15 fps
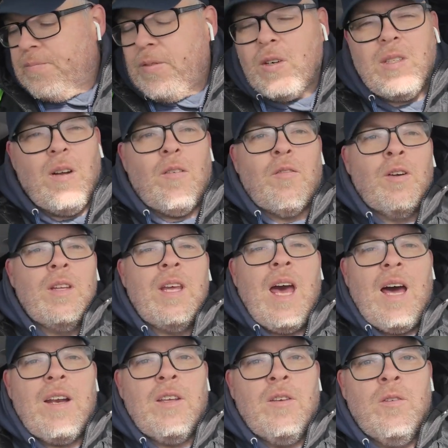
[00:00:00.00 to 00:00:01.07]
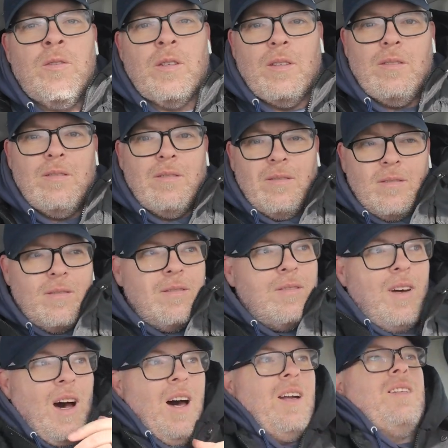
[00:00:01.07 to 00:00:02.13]
First time I really had to use it,
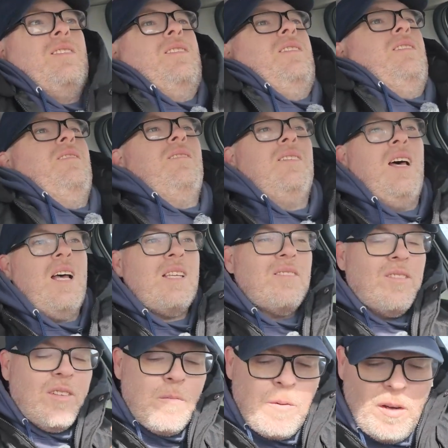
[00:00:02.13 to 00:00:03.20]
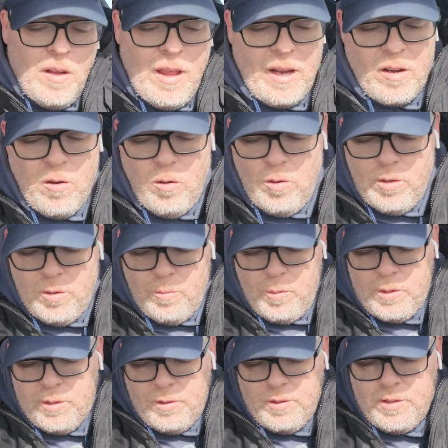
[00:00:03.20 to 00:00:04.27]
honestly. It hasn't really been all that cold in the
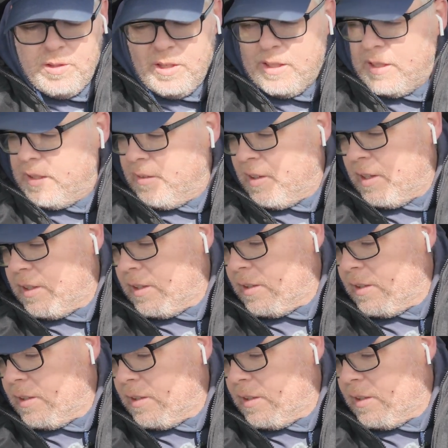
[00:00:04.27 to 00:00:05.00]
winters lately around